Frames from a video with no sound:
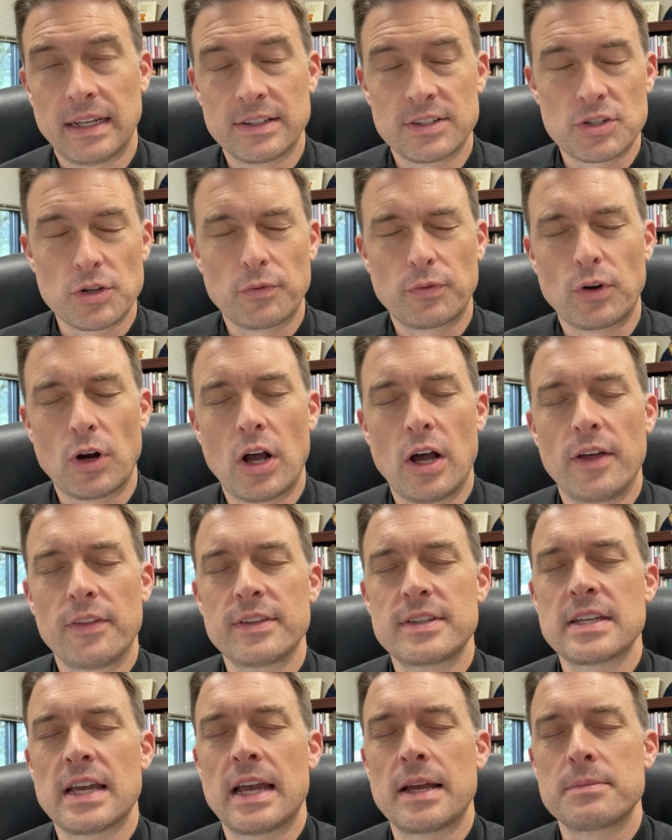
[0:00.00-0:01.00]
so for all
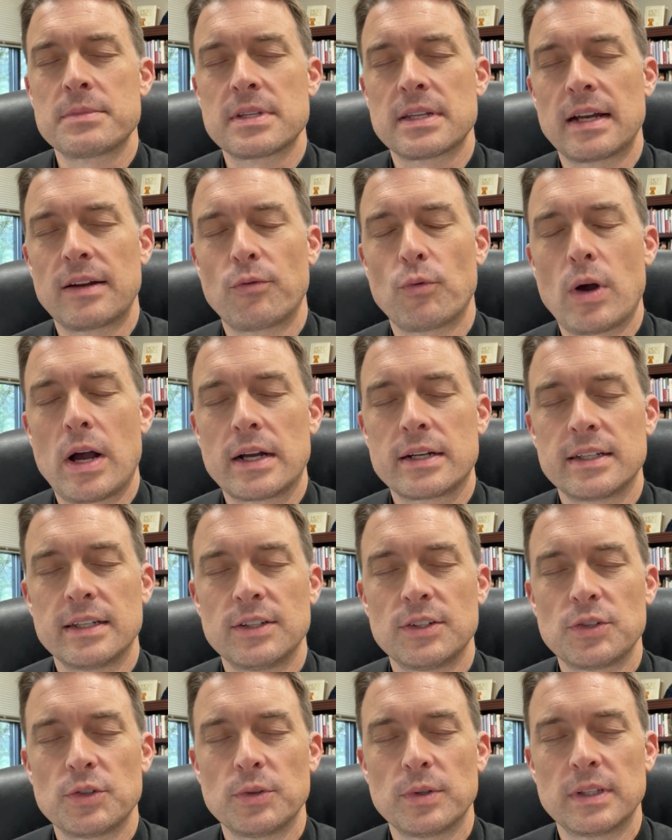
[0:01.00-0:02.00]
the times that I've walked
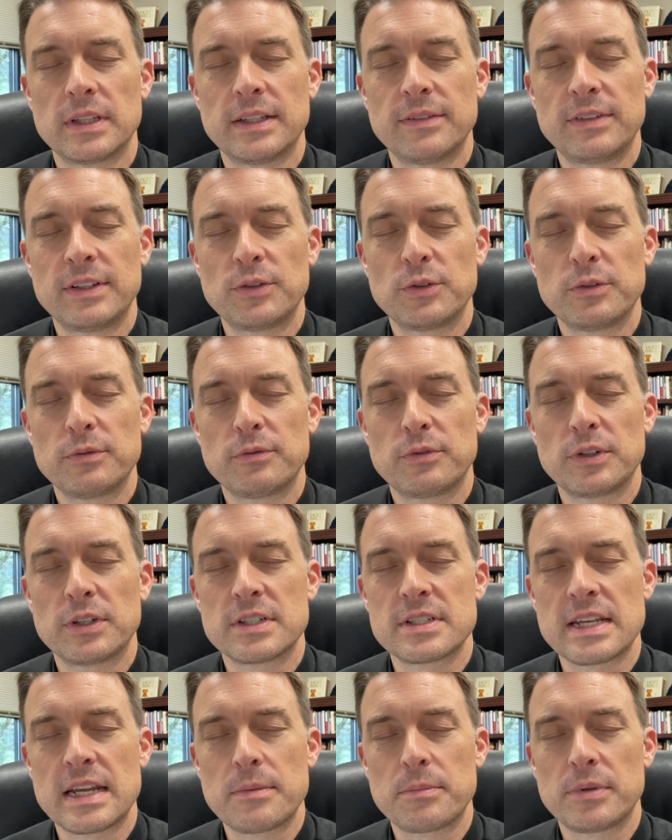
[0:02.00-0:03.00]
into a living room, for
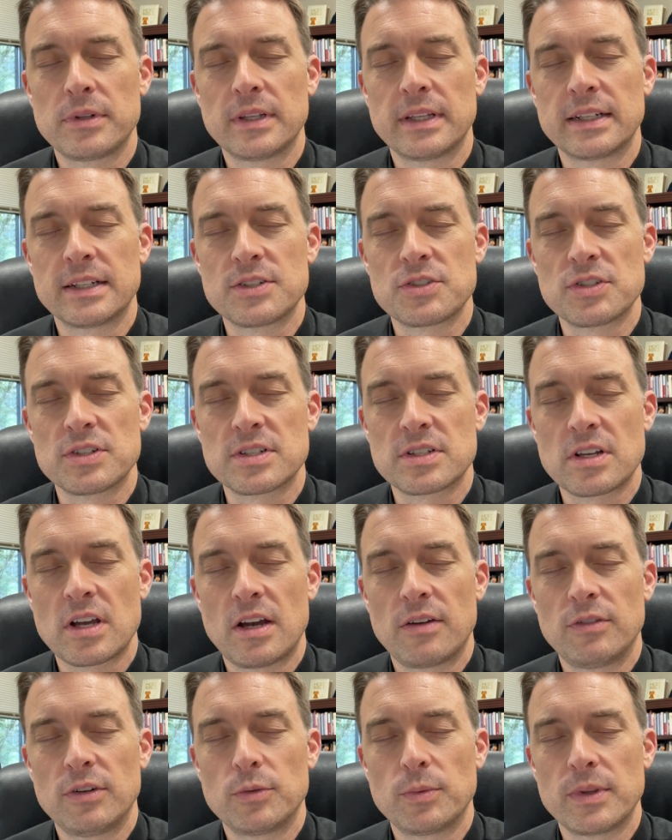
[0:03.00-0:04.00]
example, and it's just
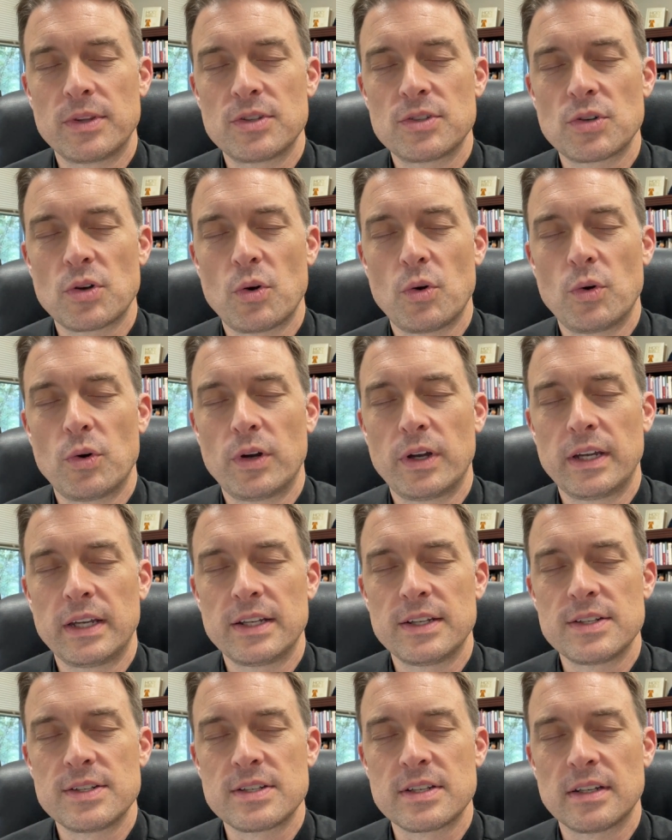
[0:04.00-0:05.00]
covered with
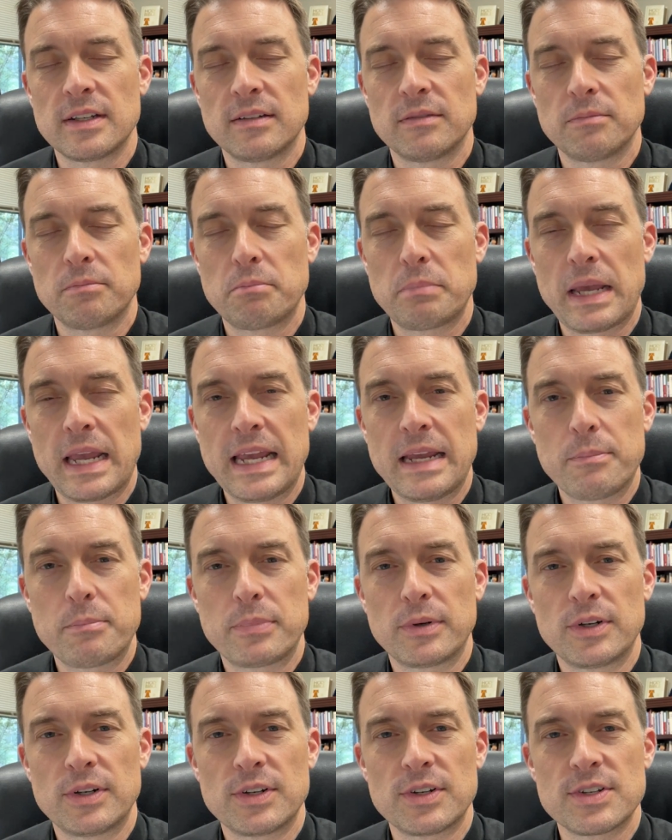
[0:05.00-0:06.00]
toys and
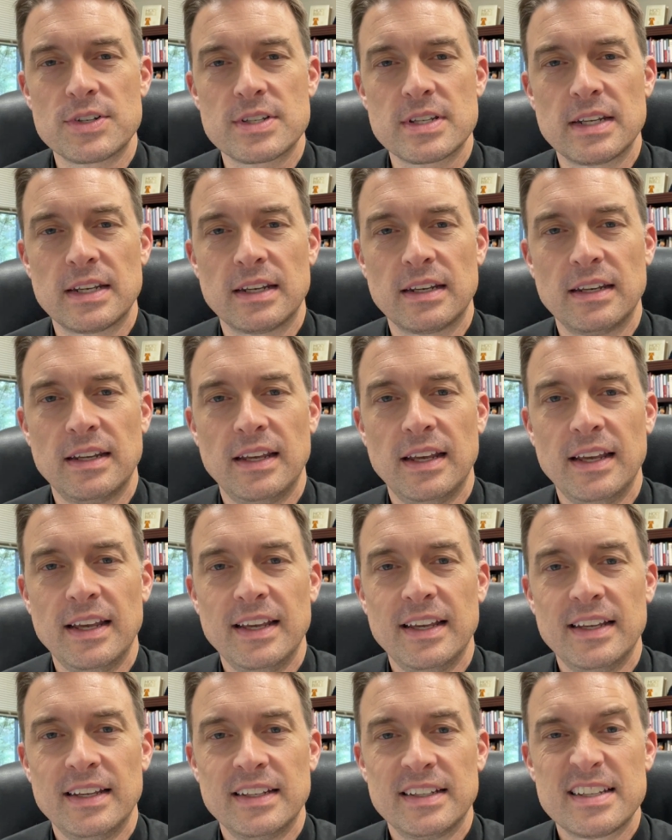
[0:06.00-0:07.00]
papers and
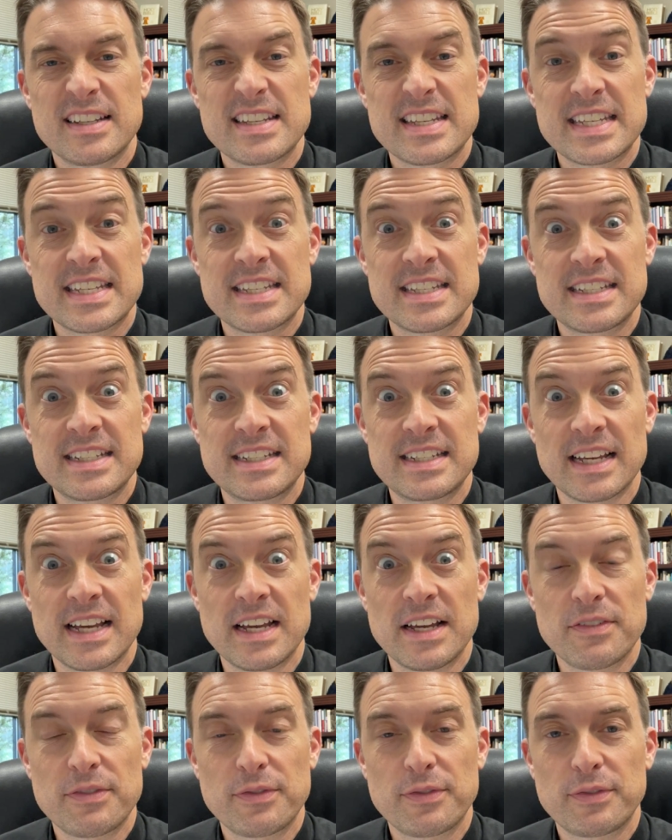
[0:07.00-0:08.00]

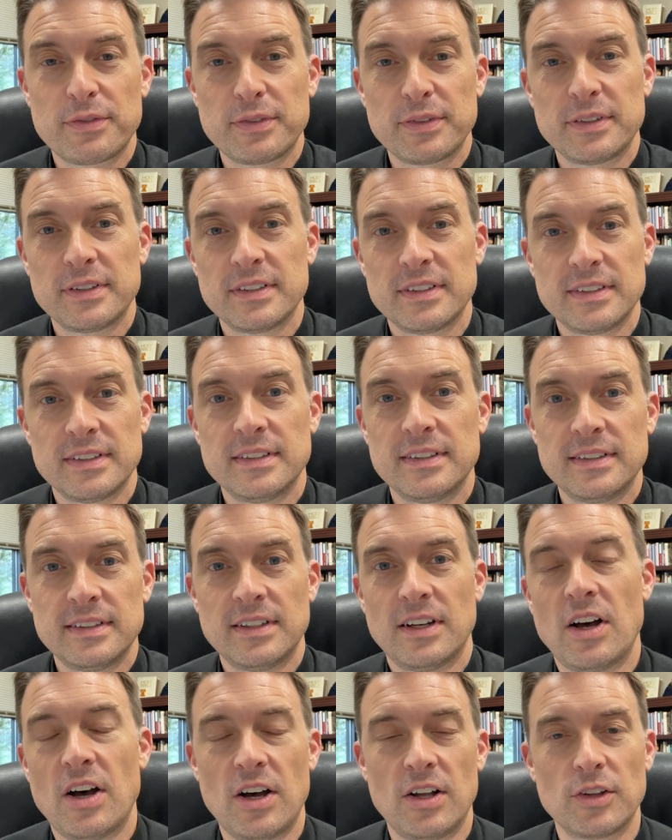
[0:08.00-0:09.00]
stuff
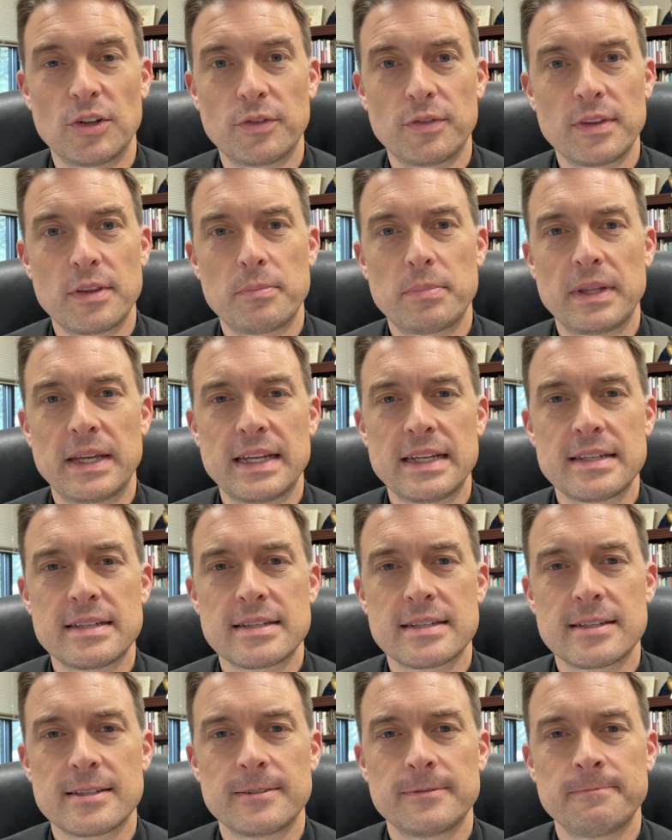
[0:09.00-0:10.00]
all over the
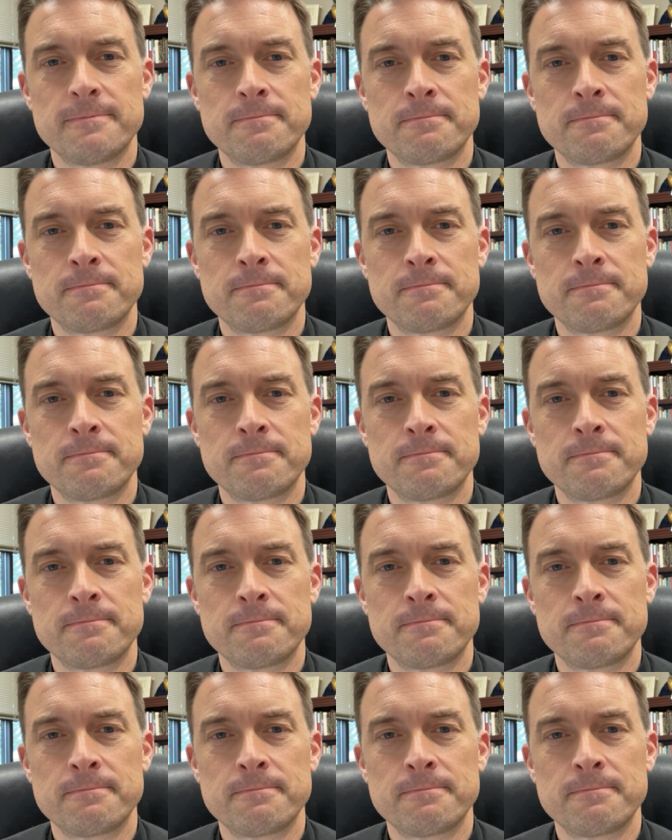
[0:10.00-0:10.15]
place,